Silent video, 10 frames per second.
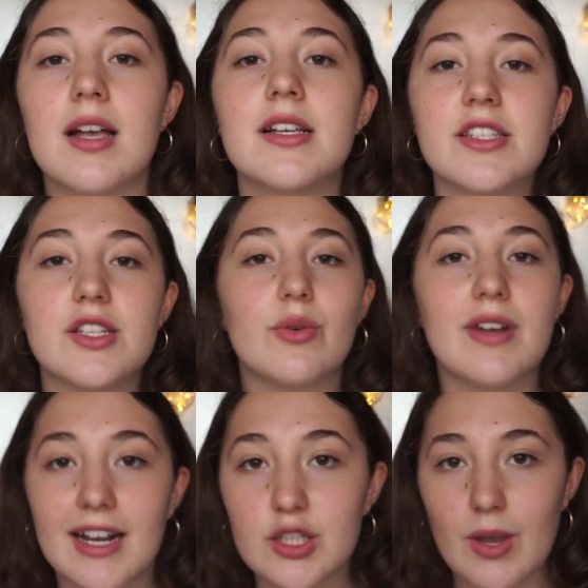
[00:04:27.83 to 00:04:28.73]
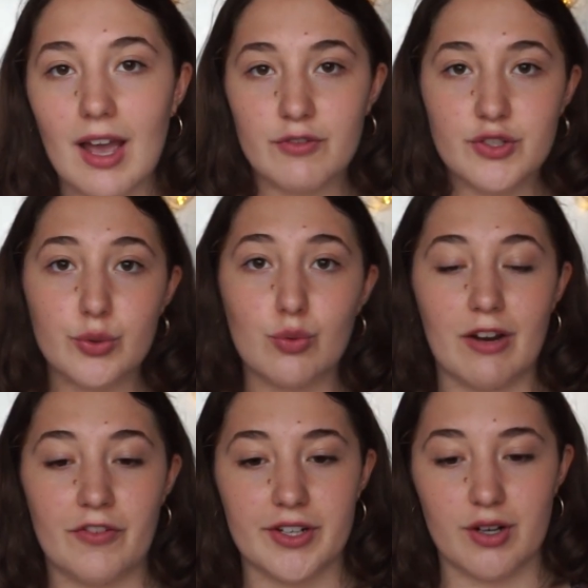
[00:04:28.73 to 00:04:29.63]
So next we have 2
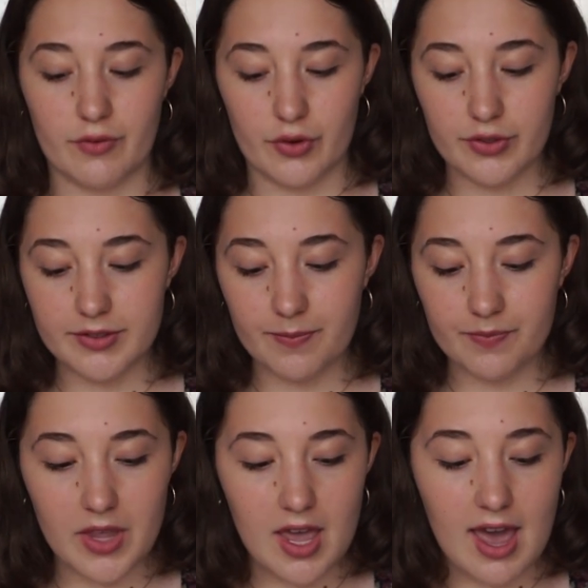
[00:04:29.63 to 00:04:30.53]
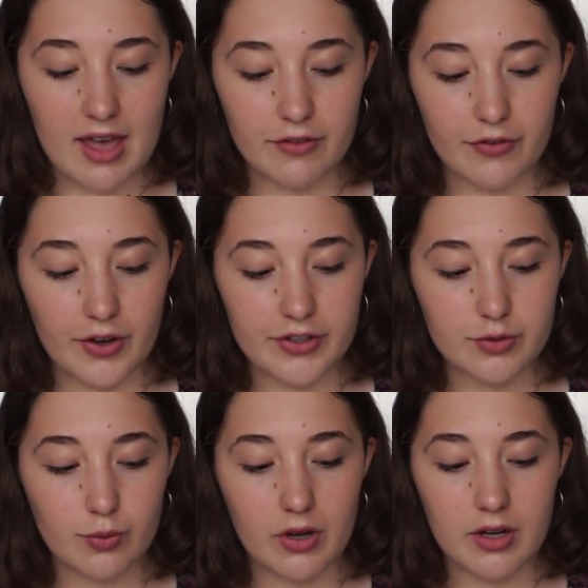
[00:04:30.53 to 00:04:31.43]
graphic novels, and the
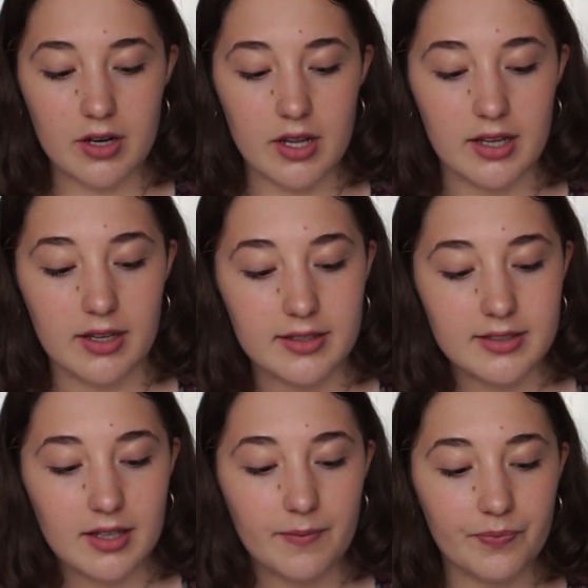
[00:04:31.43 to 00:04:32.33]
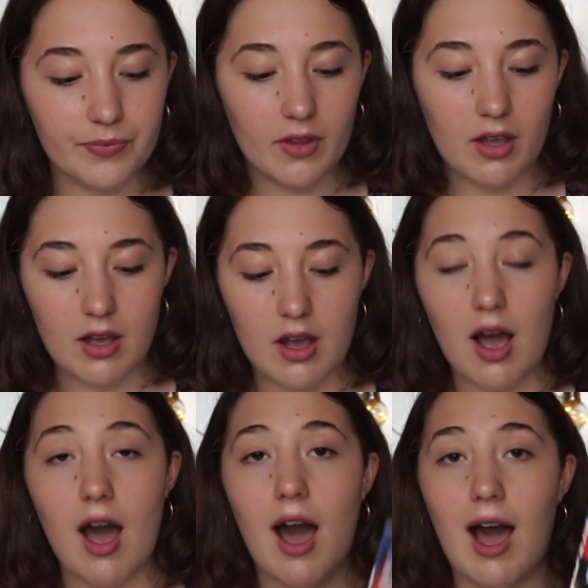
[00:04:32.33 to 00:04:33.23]
first one is
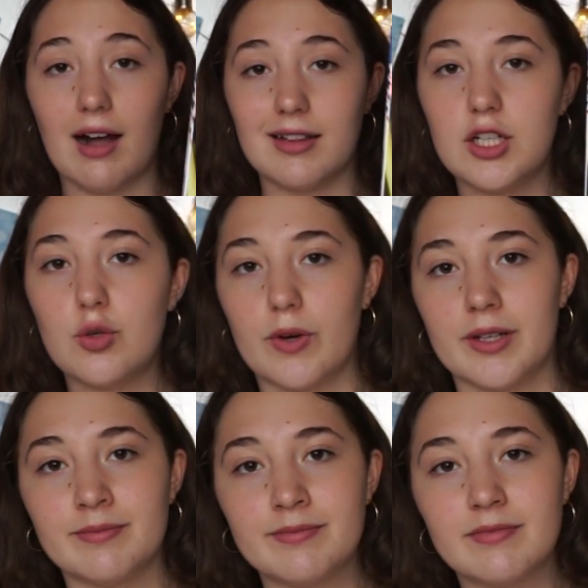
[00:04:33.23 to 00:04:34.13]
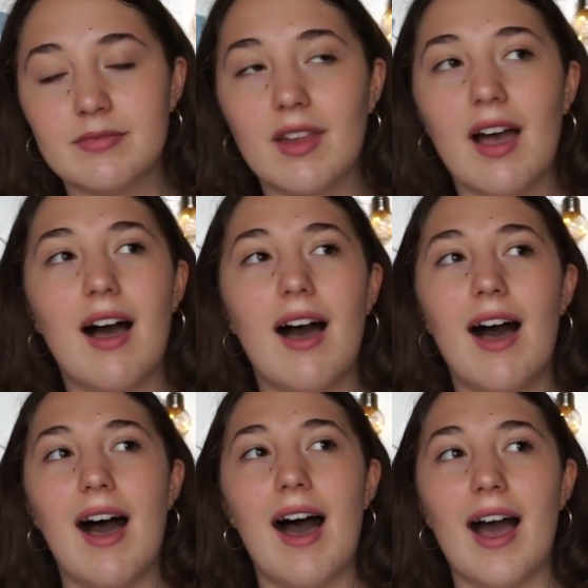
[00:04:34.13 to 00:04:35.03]
Harlequin.
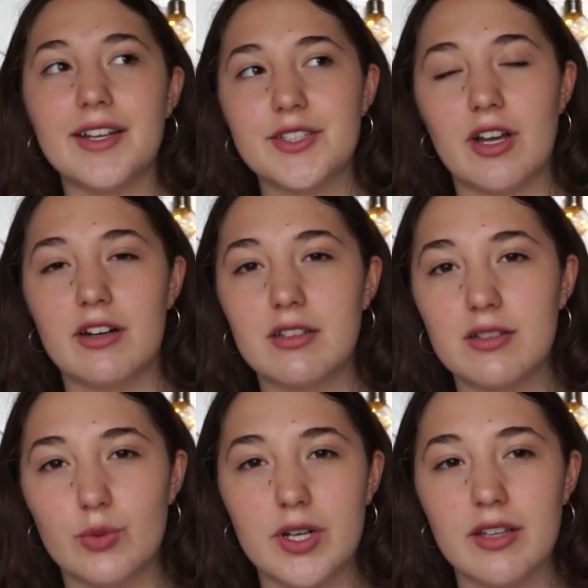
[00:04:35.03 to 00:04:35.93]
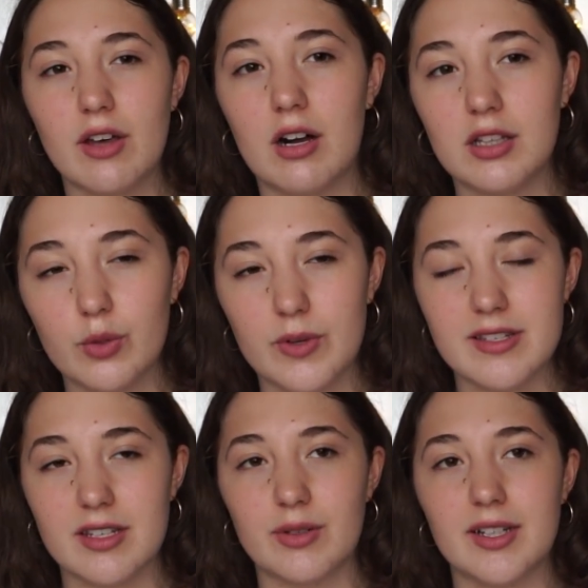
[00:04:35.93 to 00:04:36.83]
I started reading the Harlequin
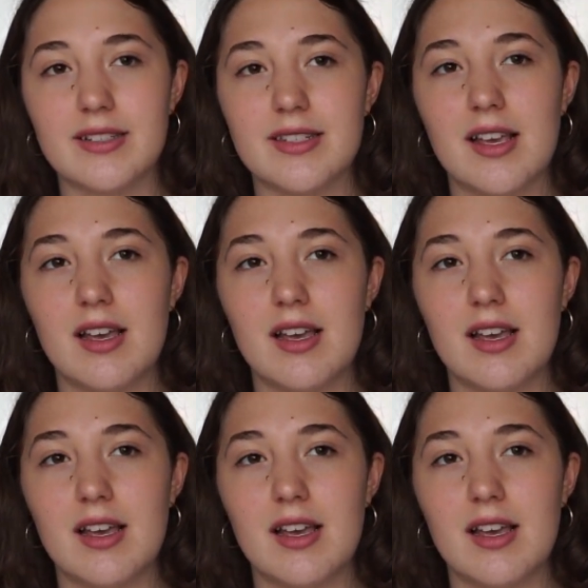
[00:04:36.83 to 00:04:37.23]
series